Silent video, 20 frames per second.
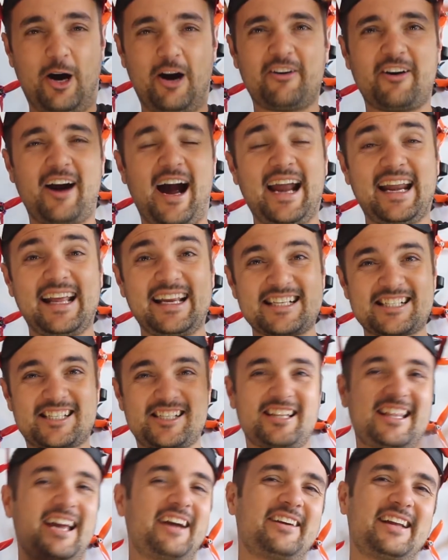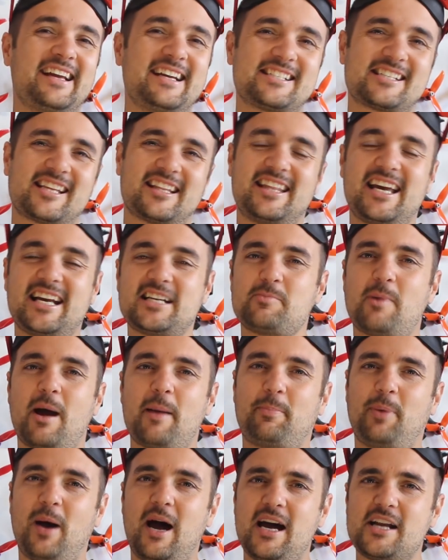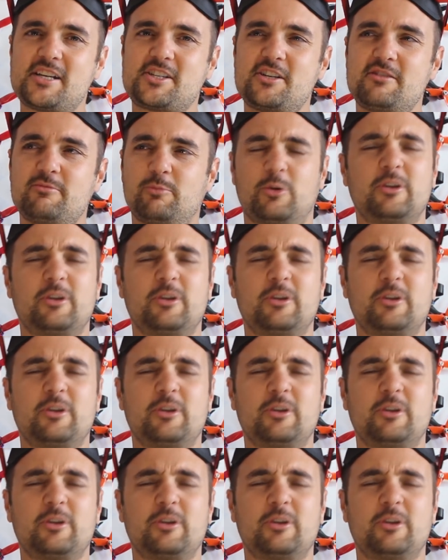Alrighty, so there it is. There's my part 2.